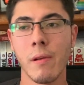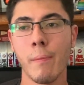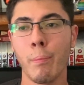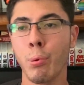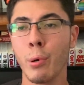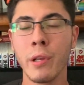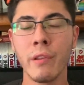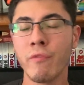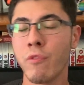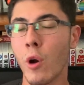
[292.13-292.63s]

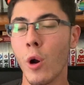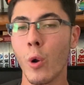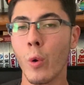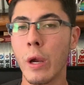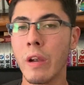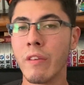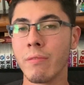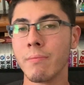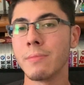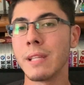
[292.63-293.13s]
pretty far
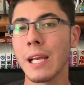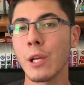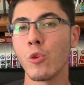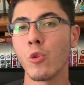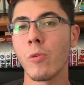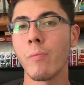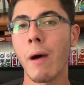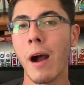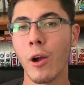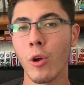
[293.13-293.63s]
away from Deku
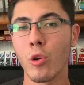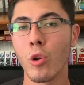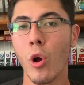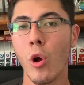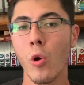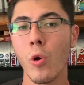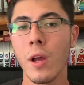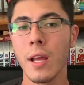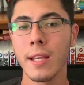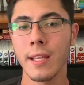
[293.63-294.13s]
and
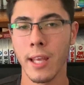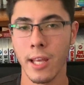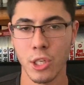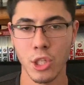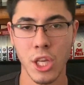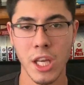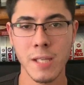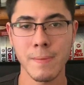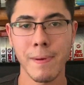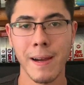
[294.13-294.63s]
Bakugo, getting
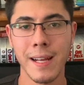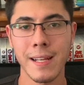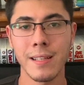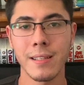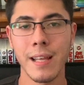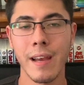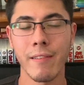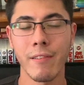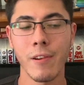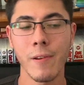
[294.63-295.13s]
chased by
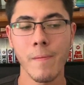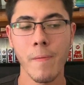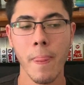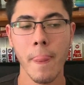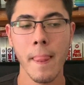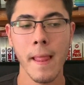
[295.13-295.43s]
Endeavor,